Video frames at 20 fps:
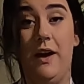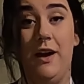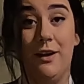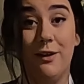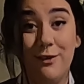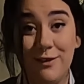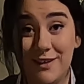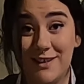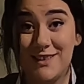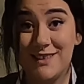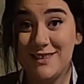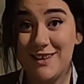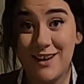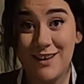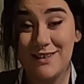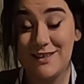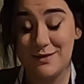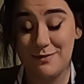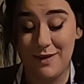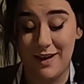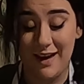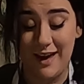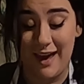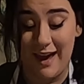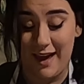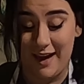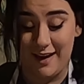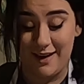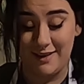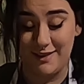very stuck to my
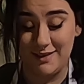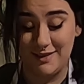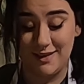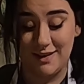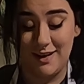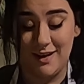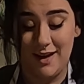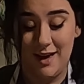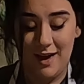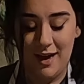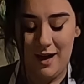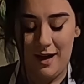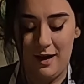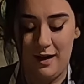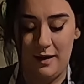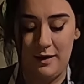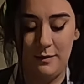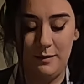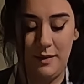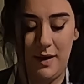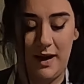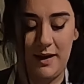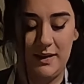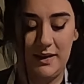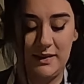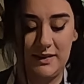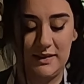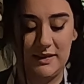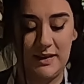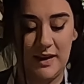hand, and
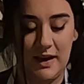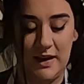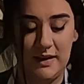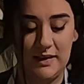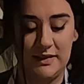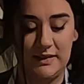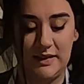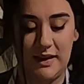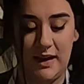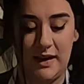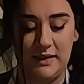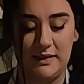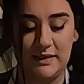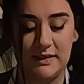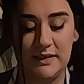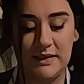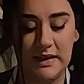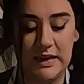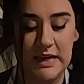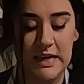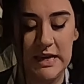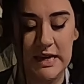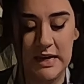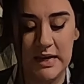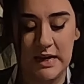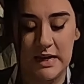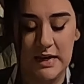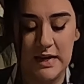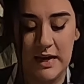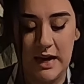it's nice and
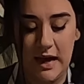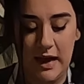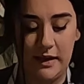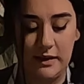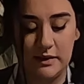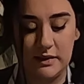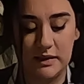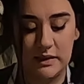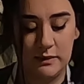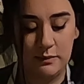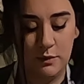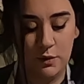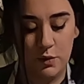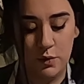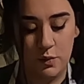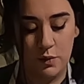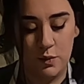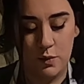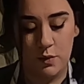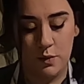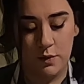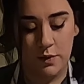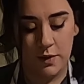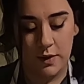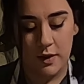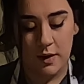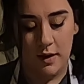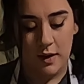sticky and smooth,